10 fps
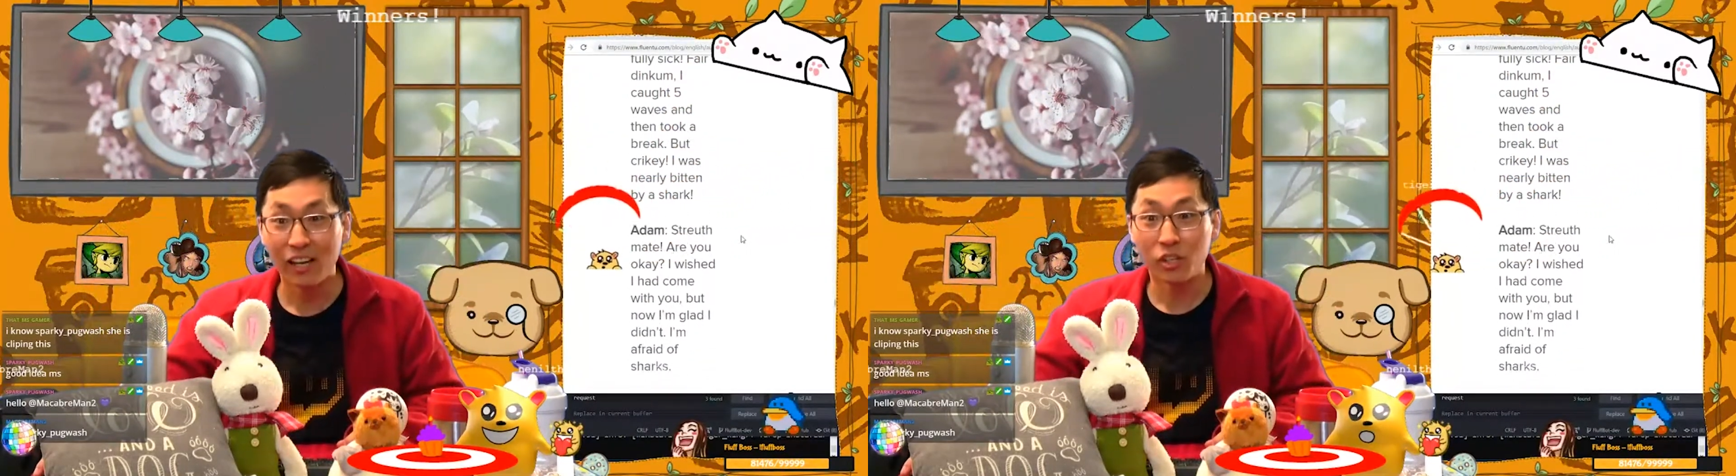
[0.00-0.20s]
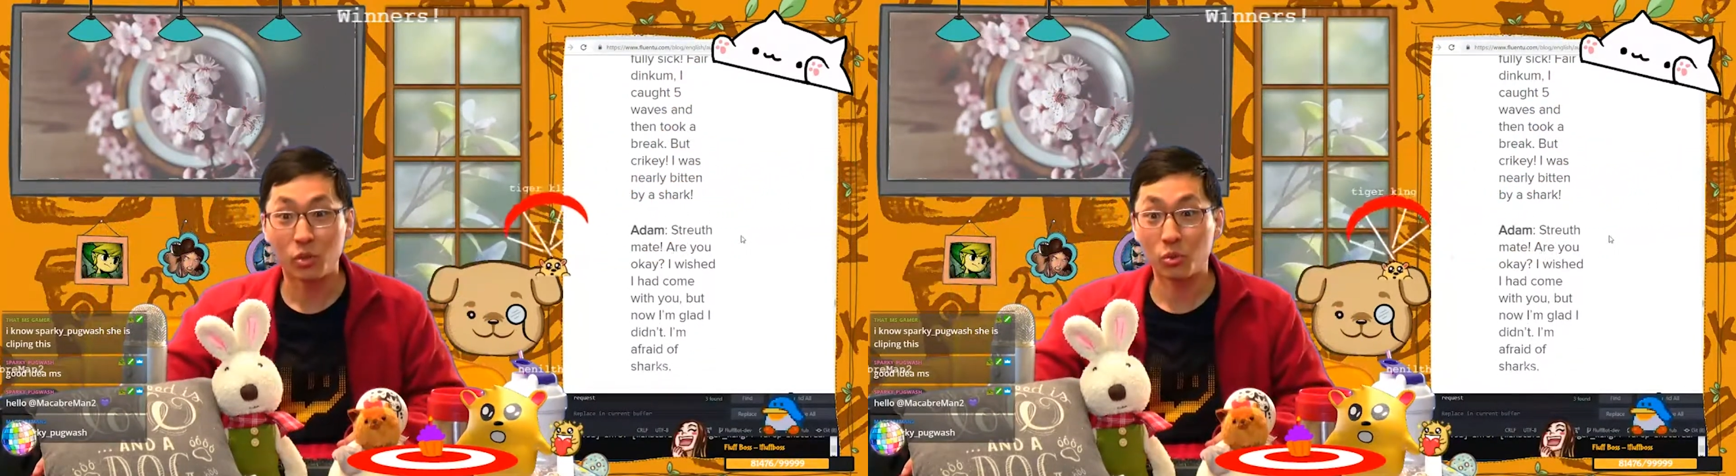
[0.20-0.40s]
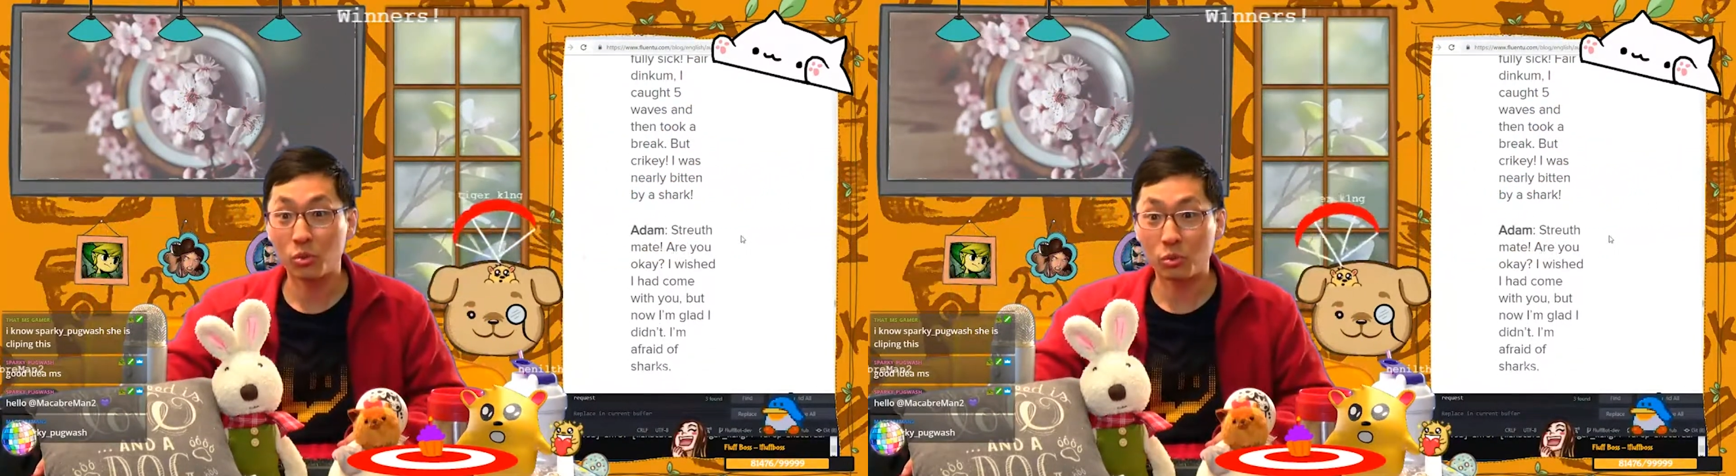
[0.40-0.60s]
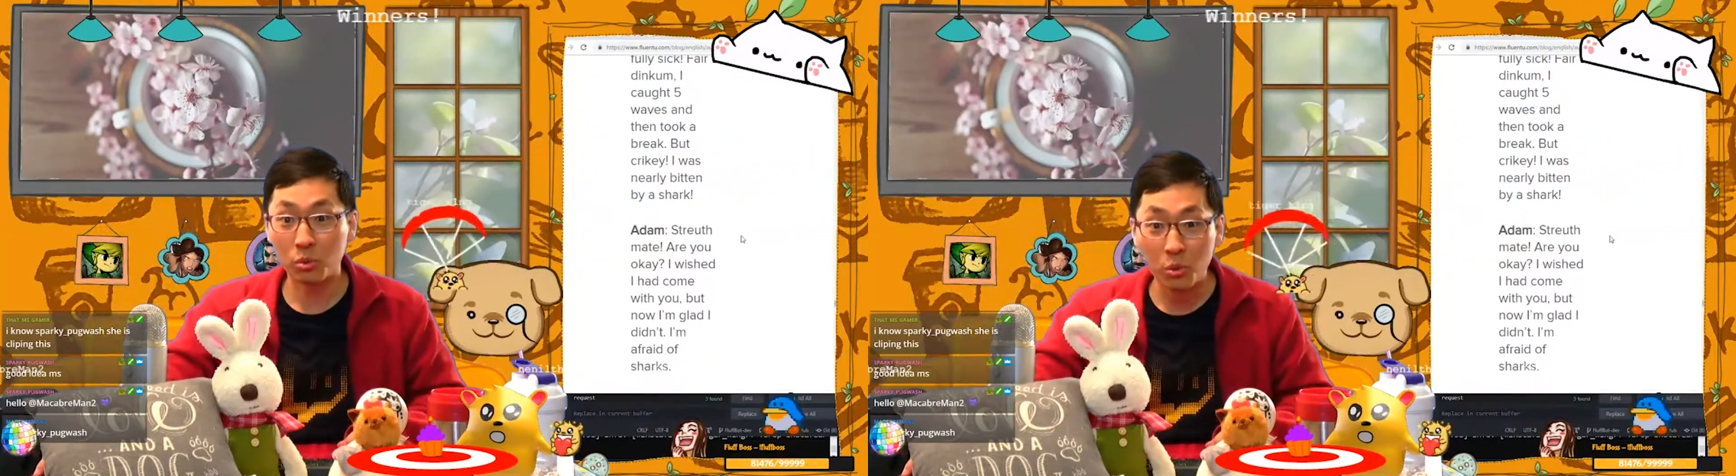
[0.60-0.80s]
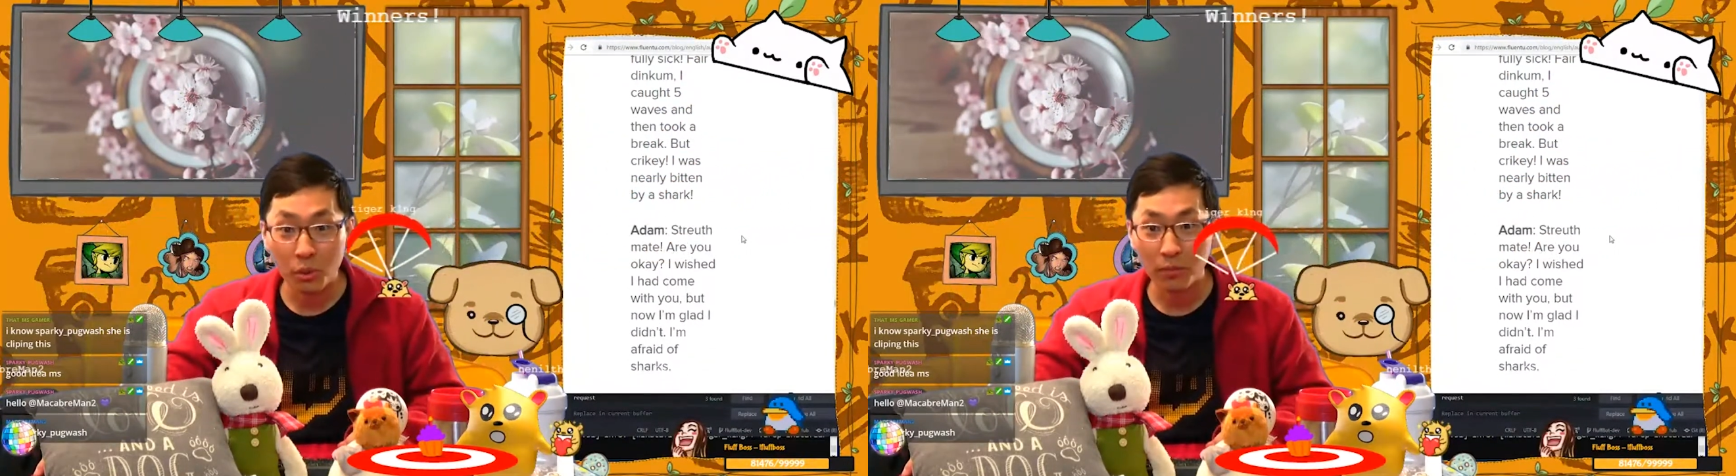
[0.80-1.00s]
It's
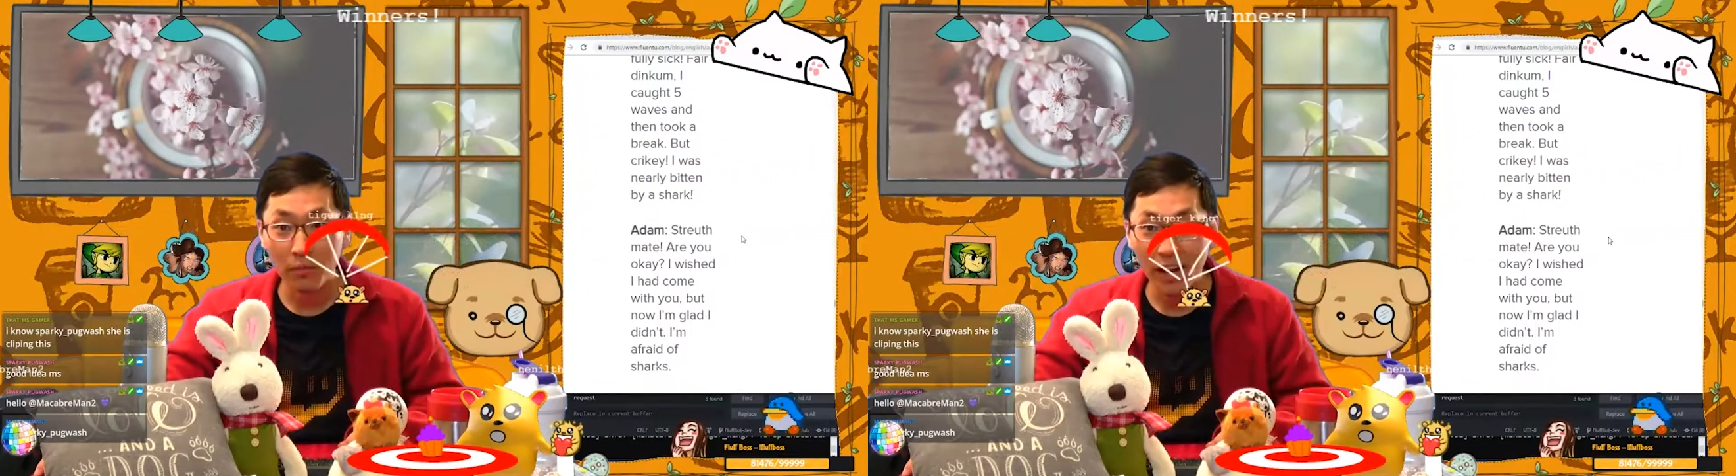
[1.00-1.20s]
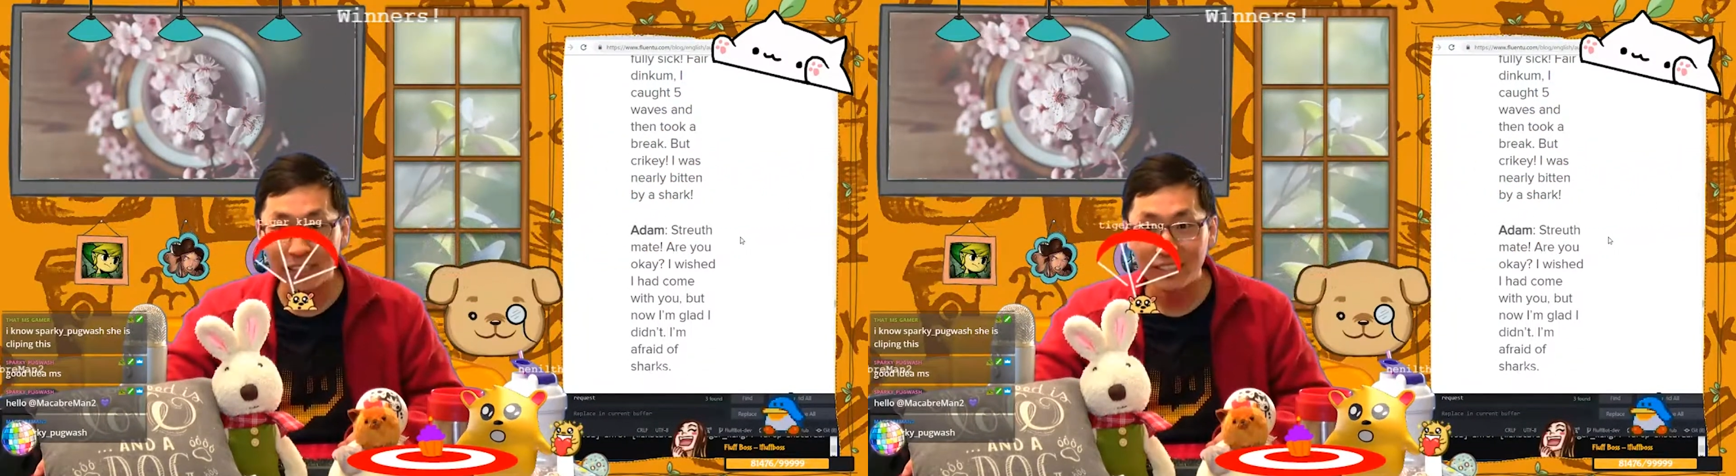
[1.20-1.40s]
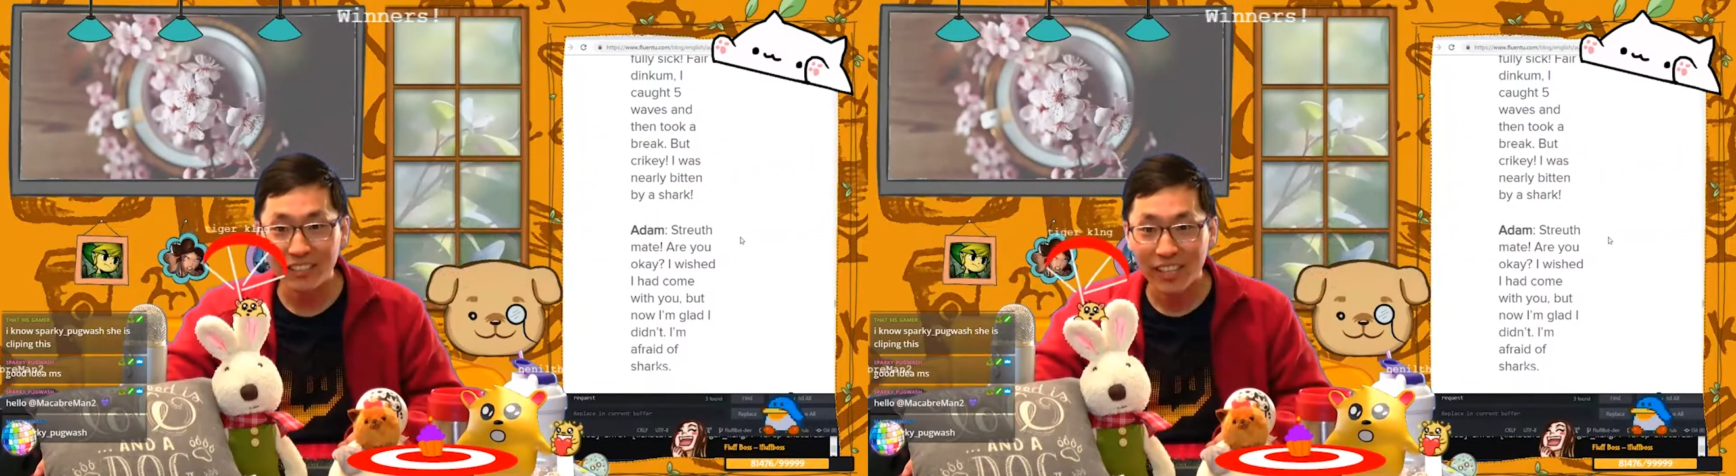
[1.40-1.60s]
truth, mate.